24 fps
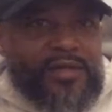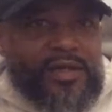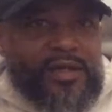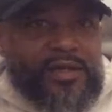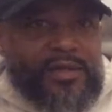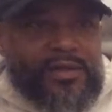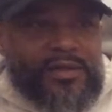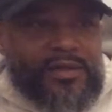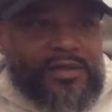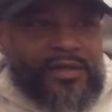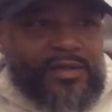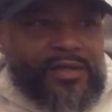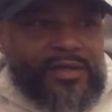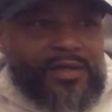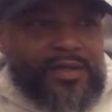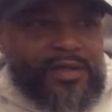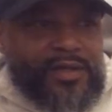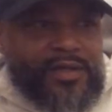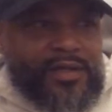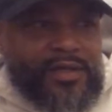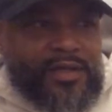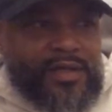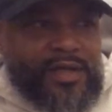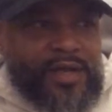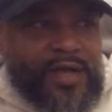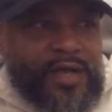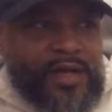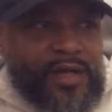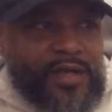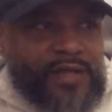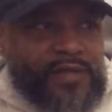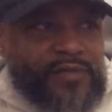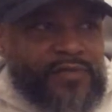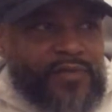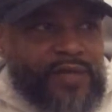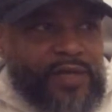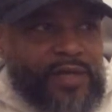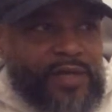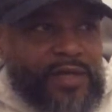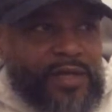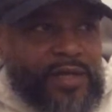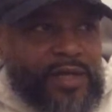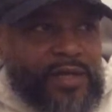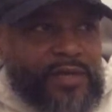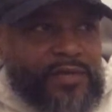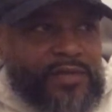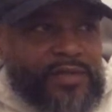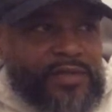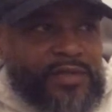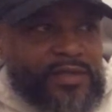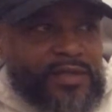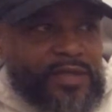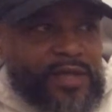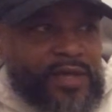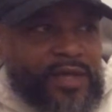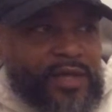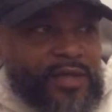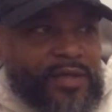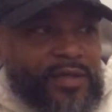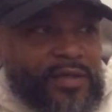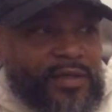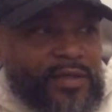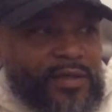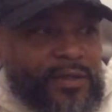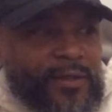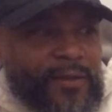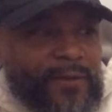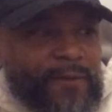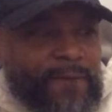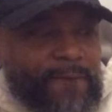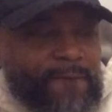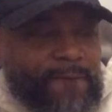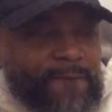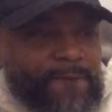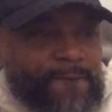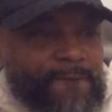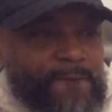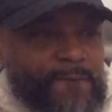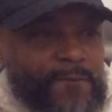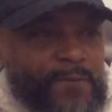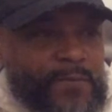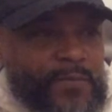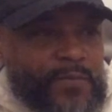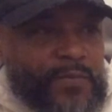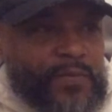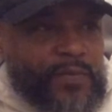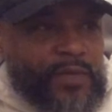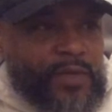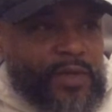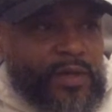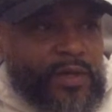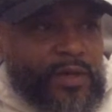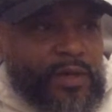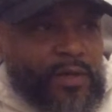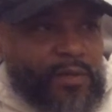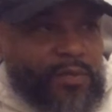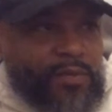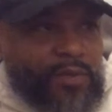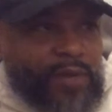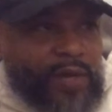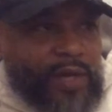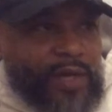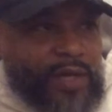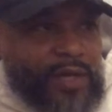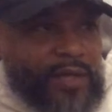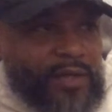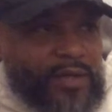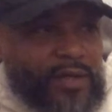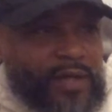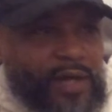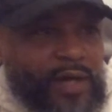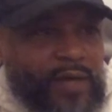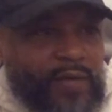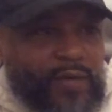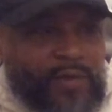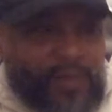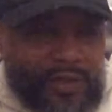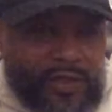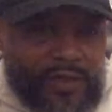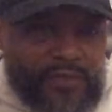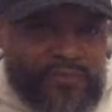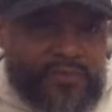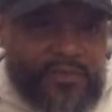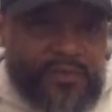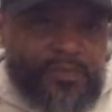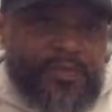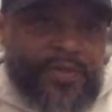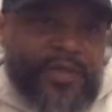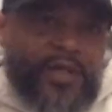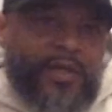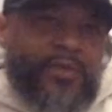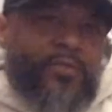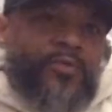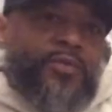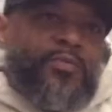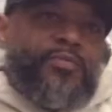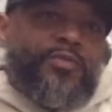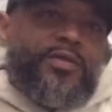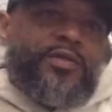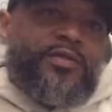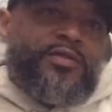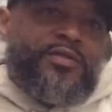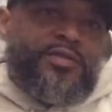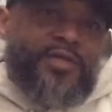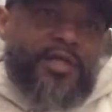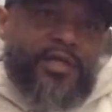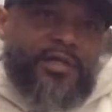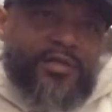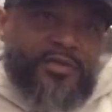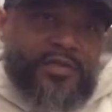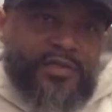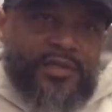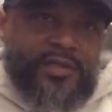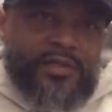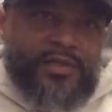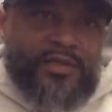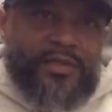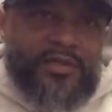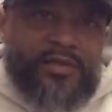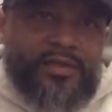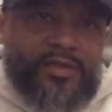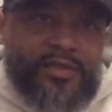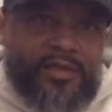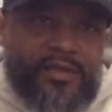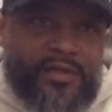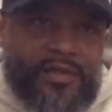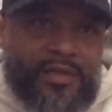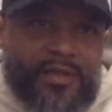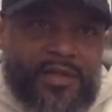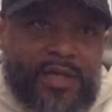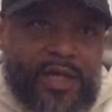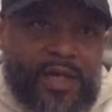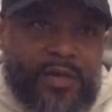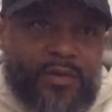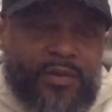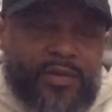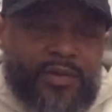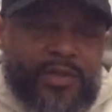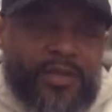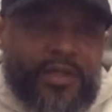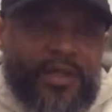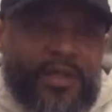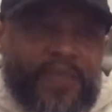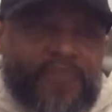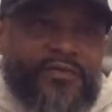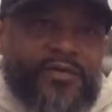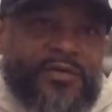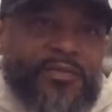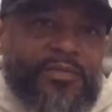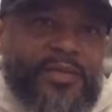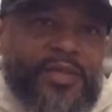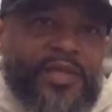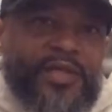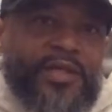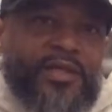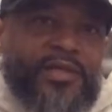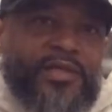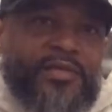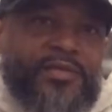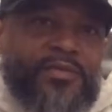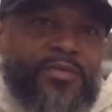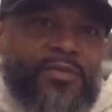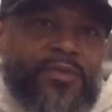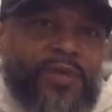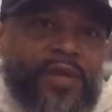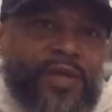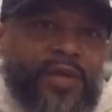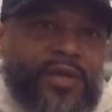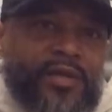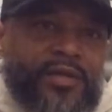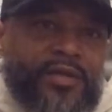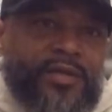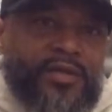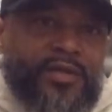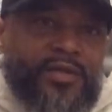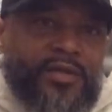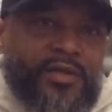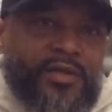Like, I guess right now, today, a brain I would love to pick would be Jay-Z. I would love to pick his brain.